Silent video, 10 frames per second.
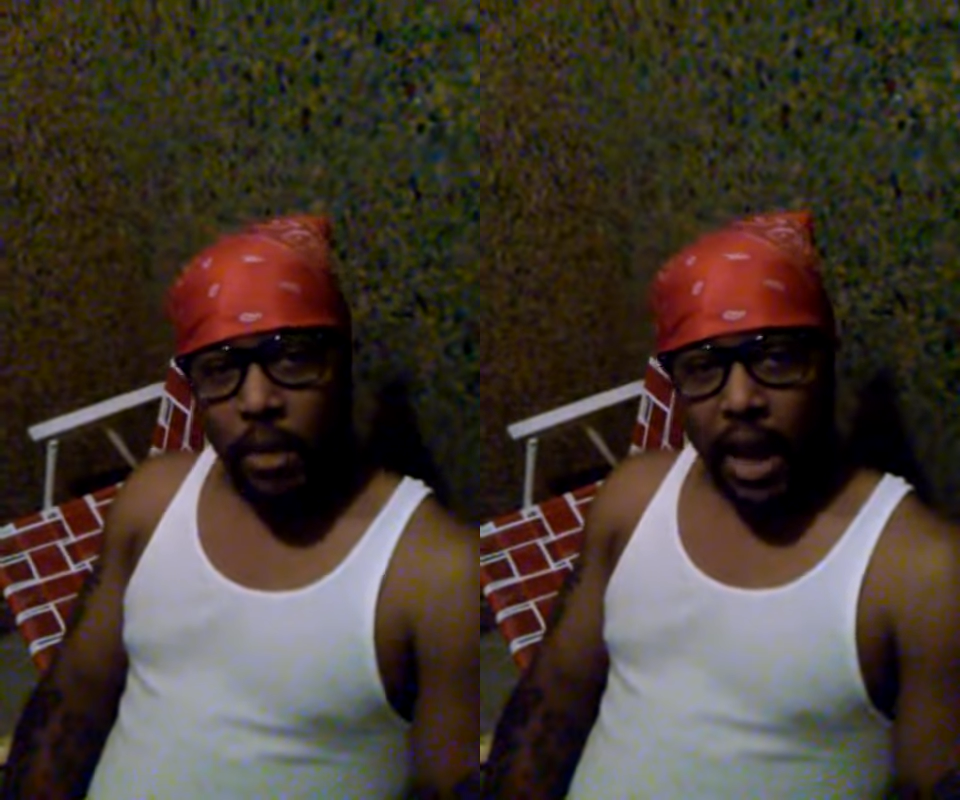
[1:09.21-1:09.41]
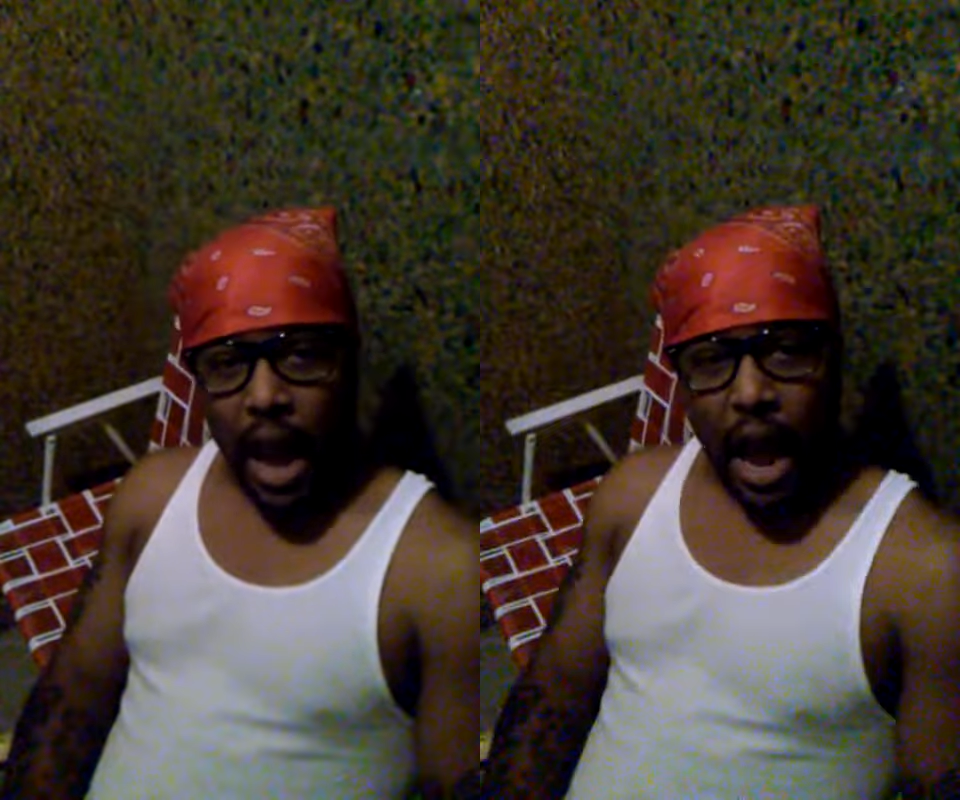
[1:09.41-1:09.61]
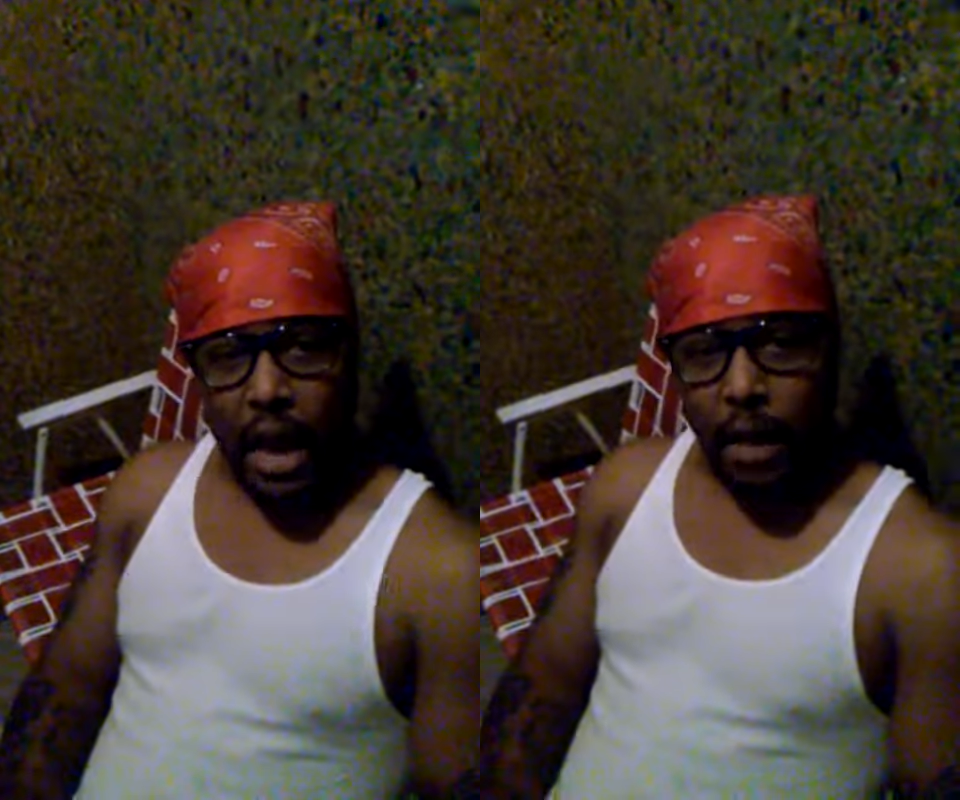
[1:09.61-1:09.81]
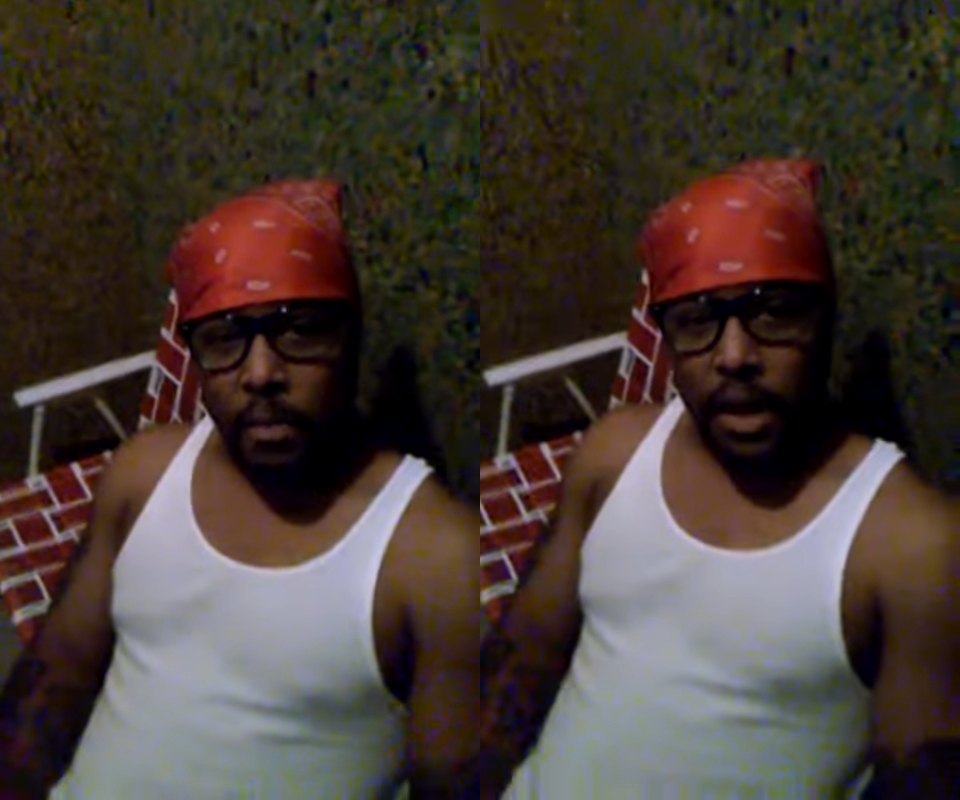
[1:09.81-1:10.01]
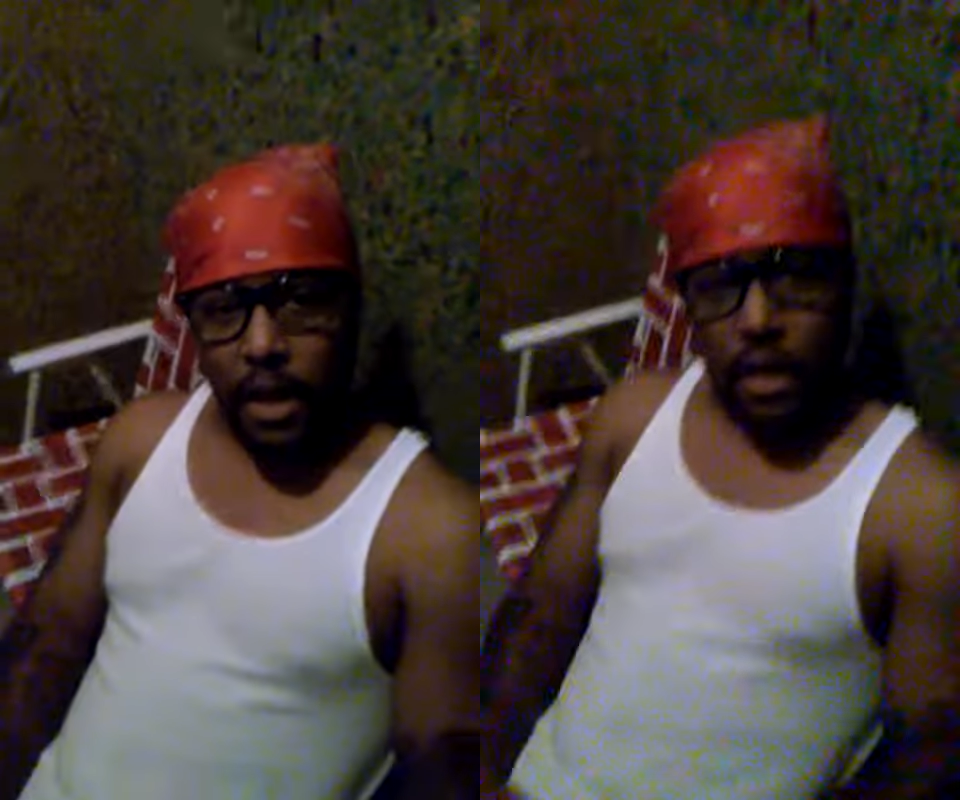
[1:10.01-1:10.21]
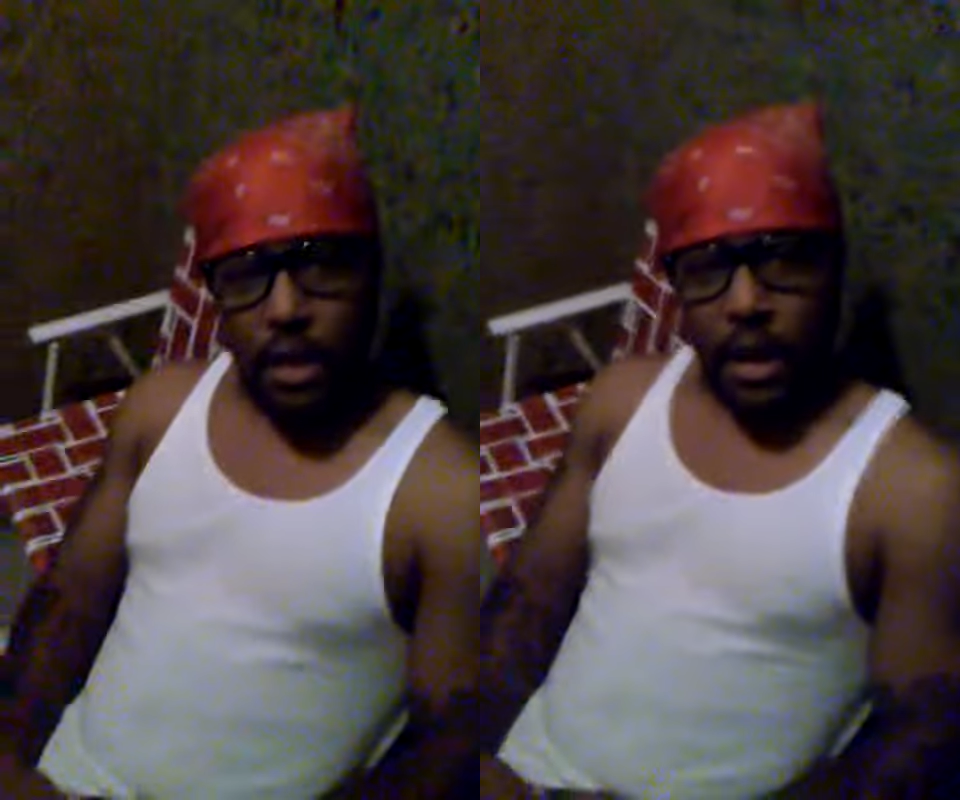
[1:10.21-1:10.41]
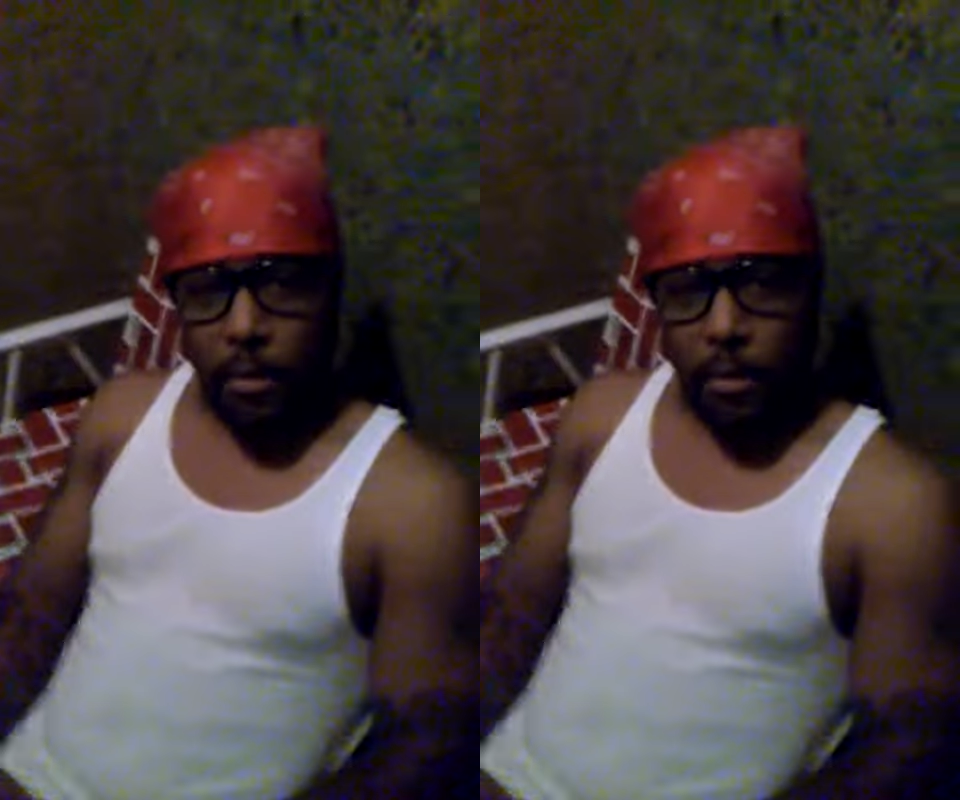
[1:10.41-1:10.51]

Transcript: I'm like, all right, I'm there.